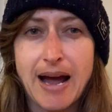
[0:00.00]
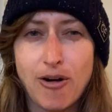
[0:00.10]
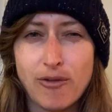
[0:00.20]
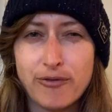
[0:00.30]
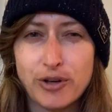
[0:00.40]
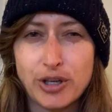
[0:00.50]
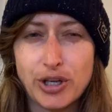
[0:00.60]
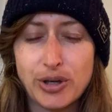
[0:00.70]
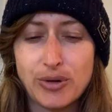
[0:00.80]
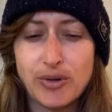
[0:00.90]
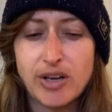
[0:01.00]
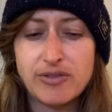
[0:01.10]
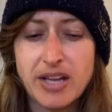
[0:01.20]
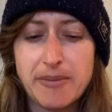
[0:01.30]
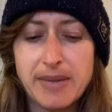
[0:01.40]
out for you,
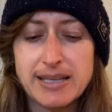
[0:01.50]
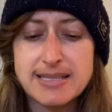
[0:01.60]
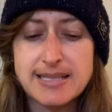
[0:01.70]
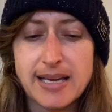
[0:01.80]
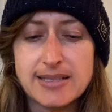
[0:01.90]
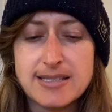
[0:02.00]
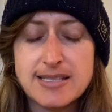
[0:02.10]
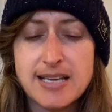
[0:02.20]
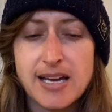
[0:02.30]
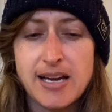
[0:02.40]
if that makes sense.